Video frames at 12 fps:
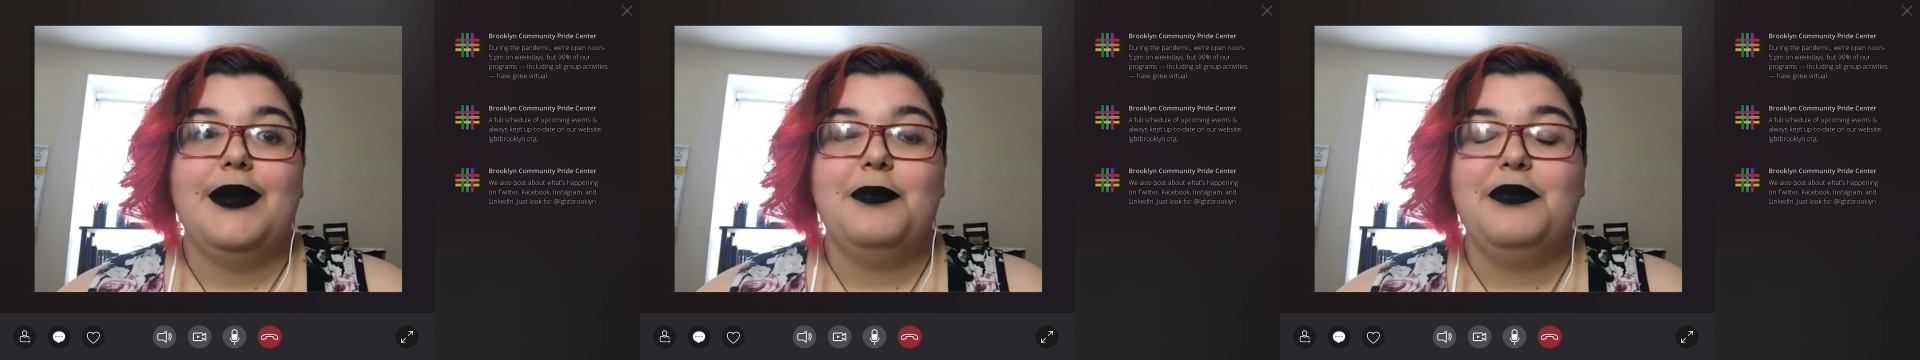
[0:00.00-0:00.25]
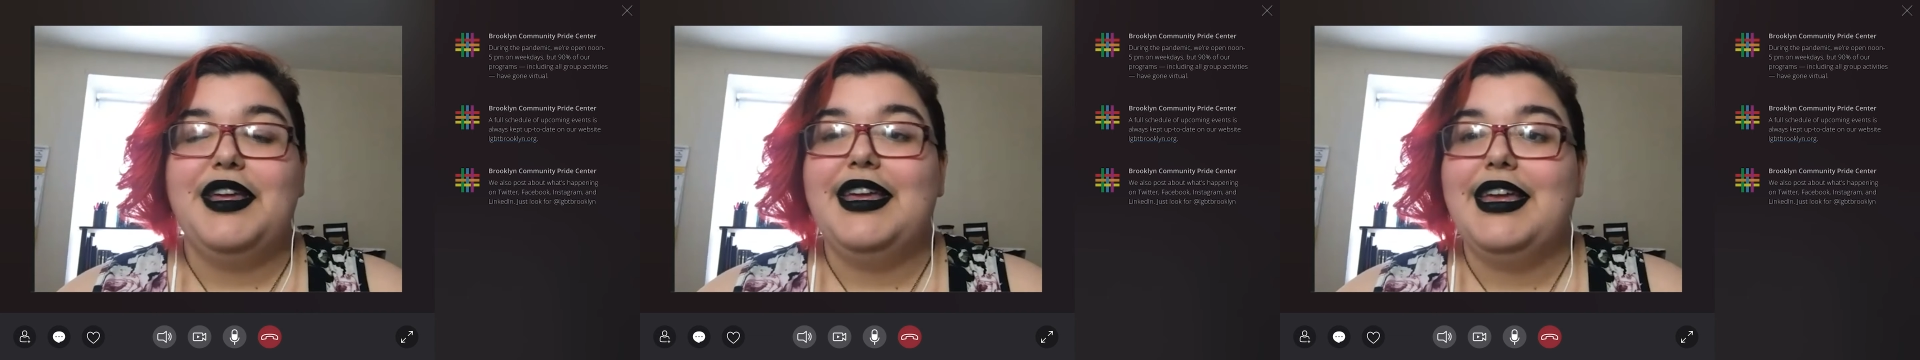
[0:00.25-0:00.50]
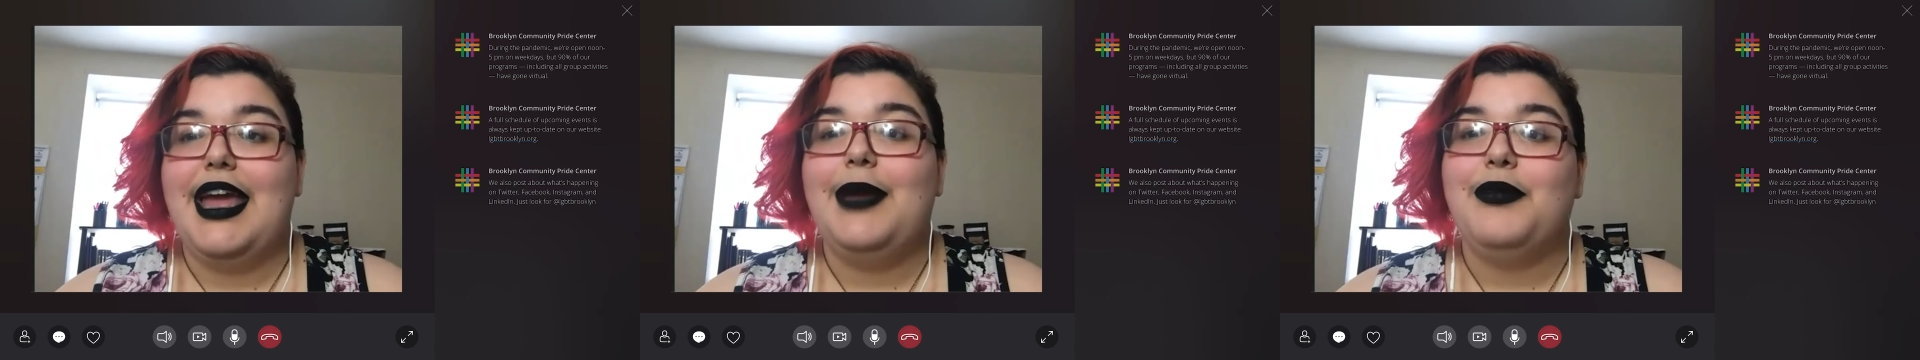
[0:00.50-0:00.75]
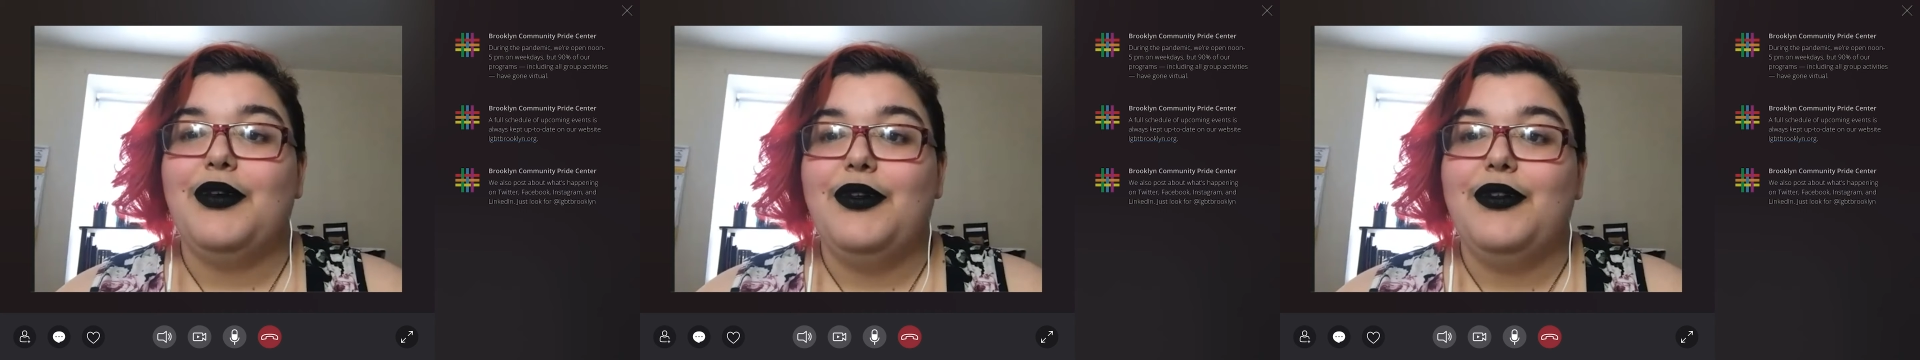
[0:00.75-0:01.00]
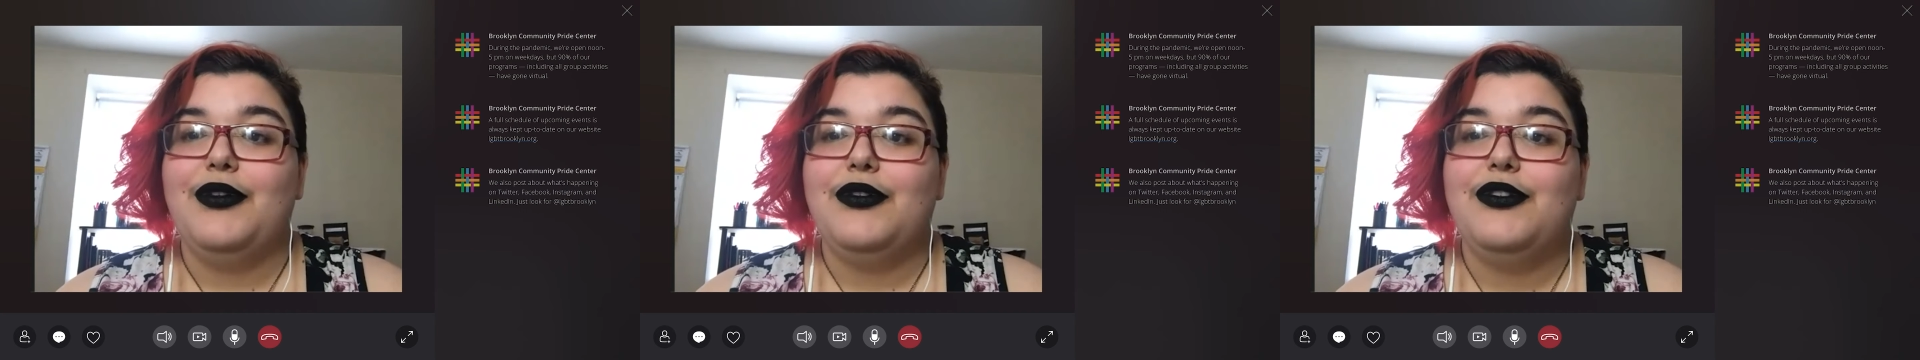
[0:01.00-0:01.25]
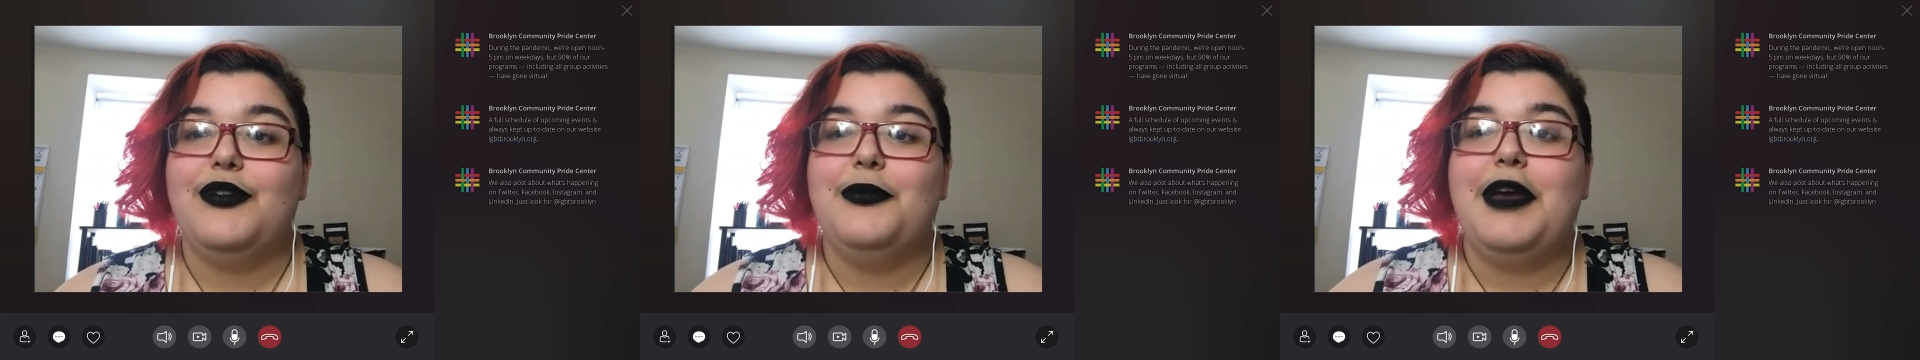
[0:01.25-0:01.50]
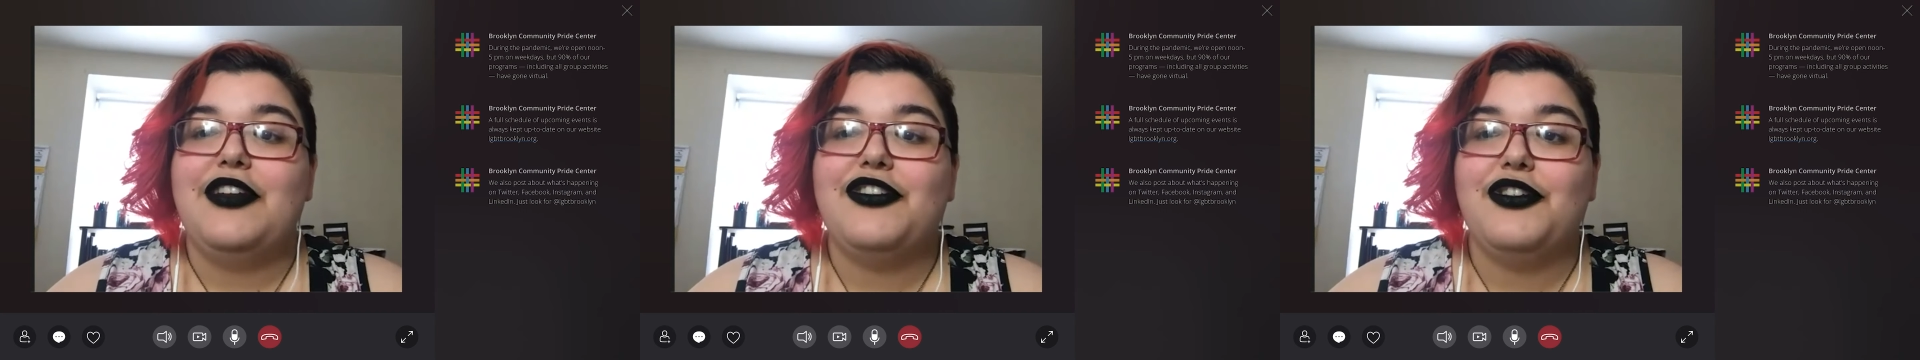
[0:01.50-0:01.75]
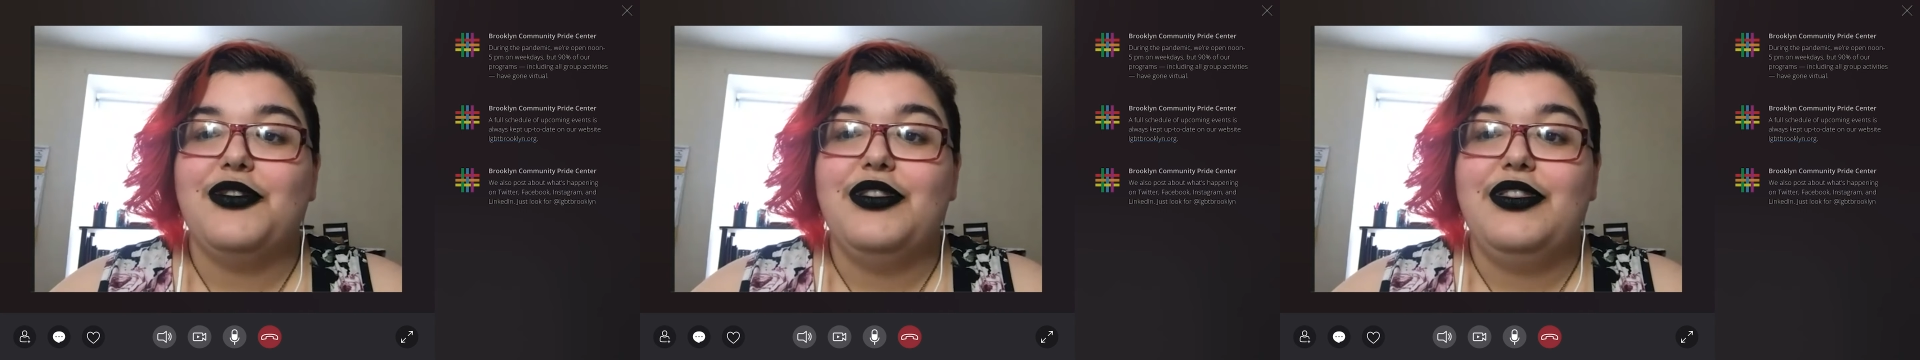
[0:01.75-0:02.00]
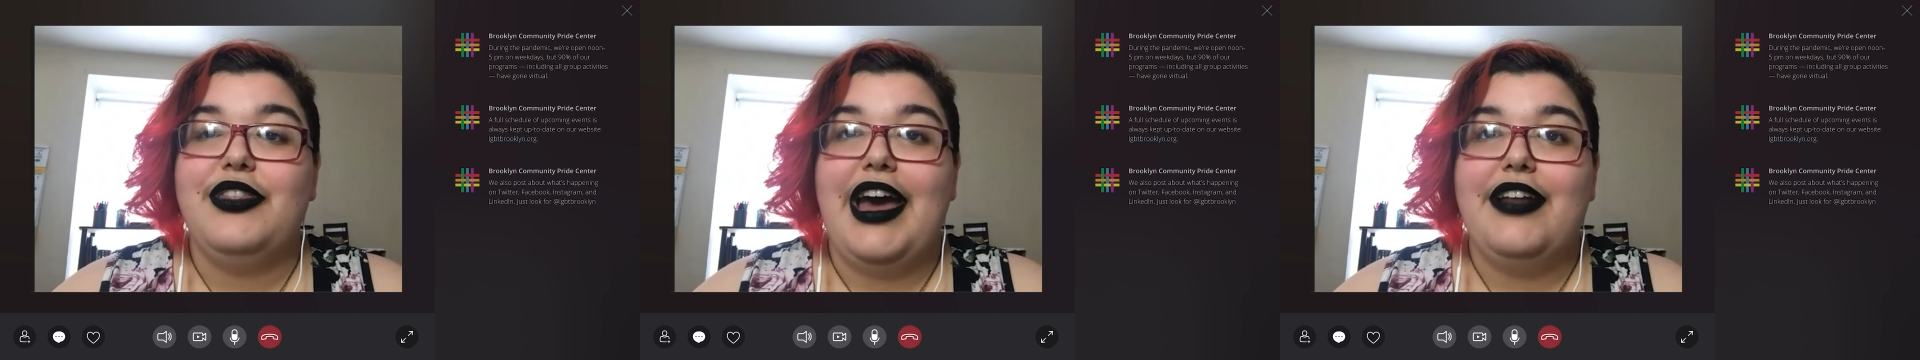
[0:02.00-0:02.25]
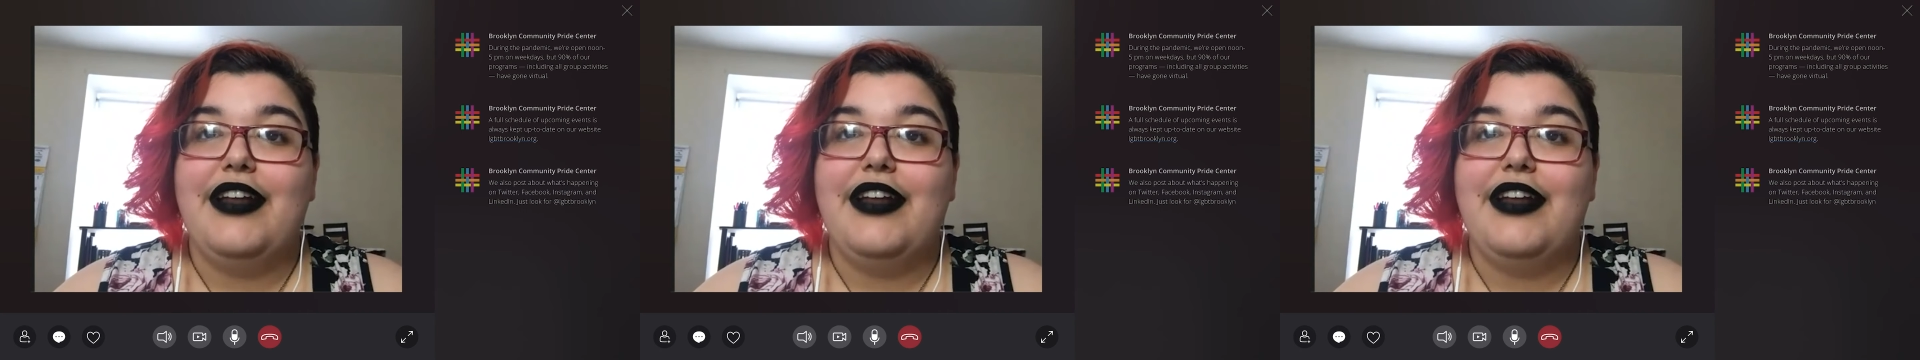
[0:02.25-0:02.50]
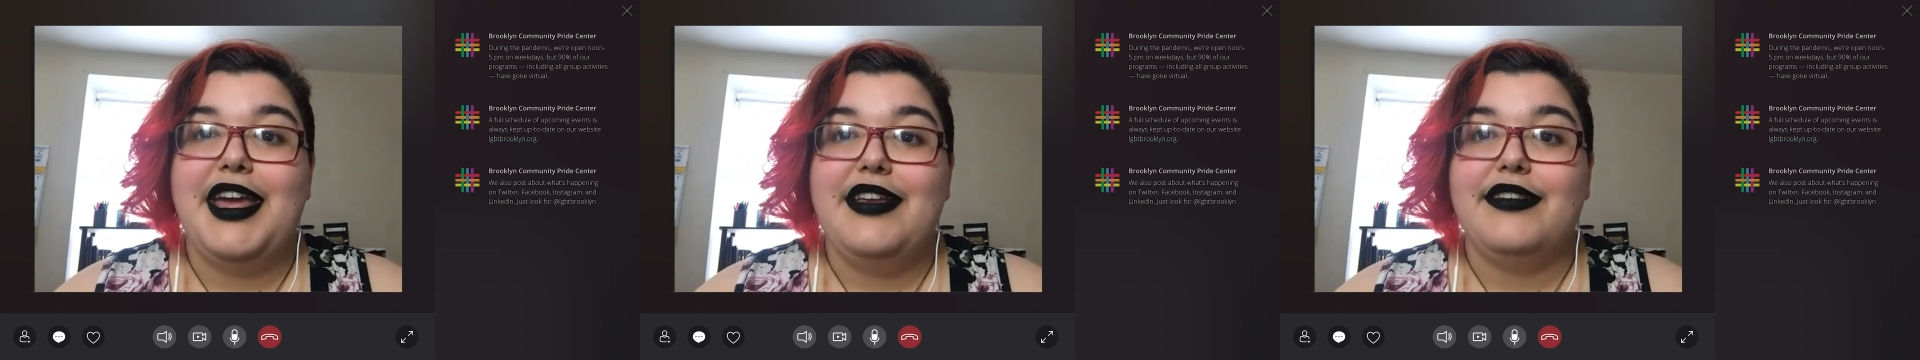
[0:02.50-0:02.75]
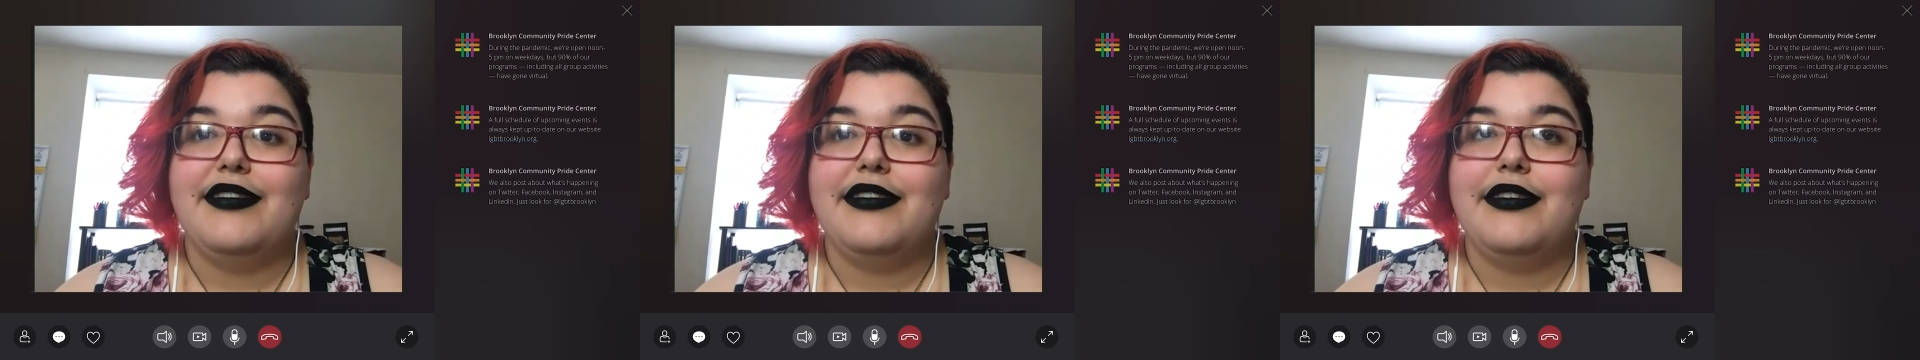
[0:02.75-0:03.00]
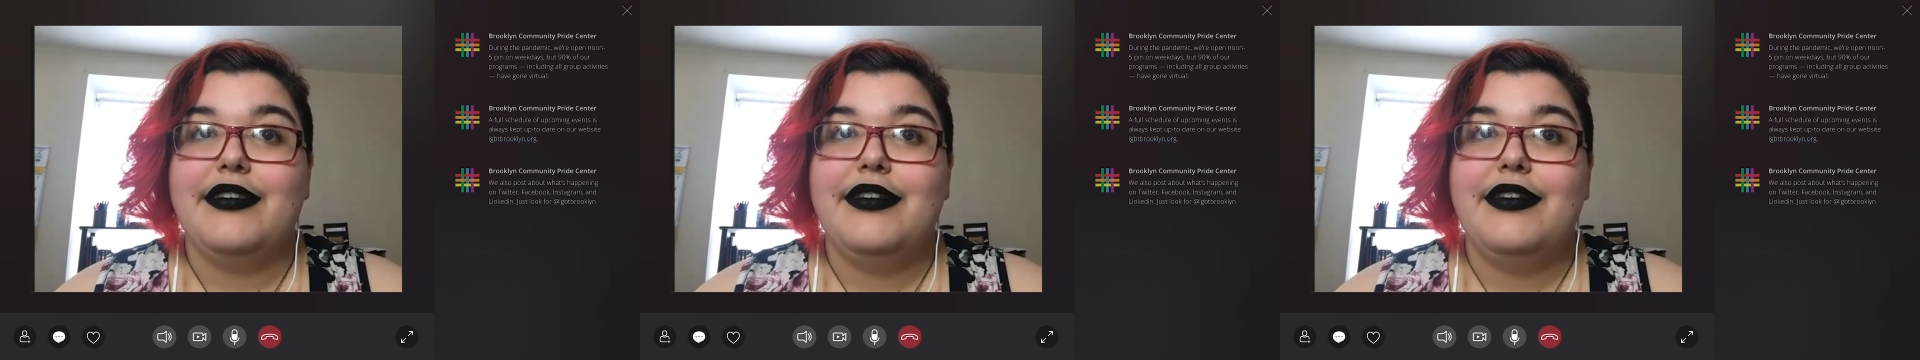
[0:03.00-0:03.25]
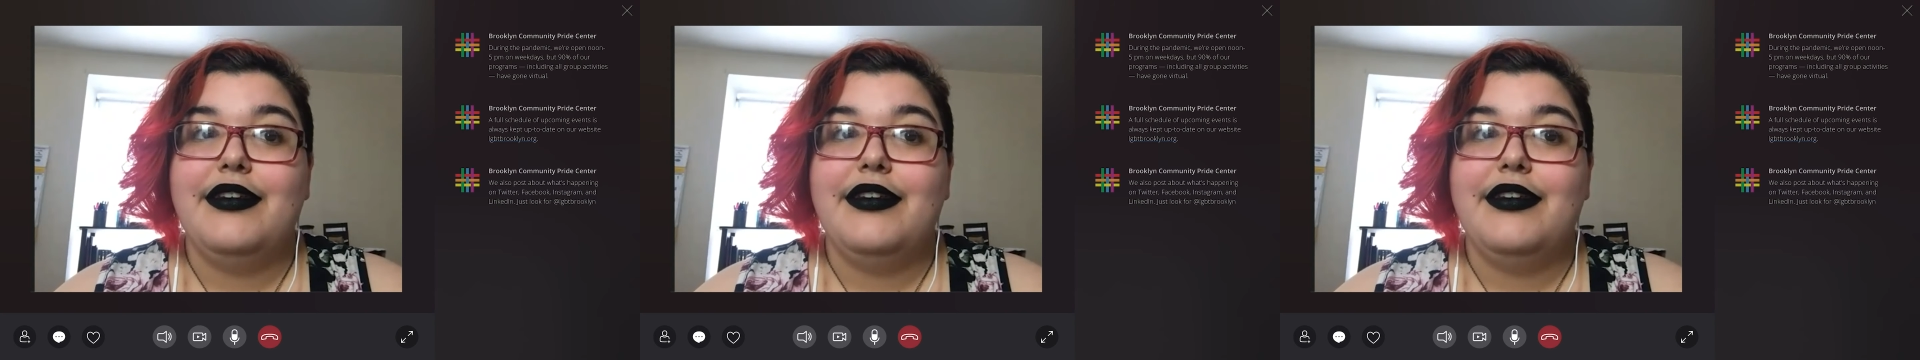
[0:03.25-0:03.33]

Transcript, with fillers: Being able to make sure that space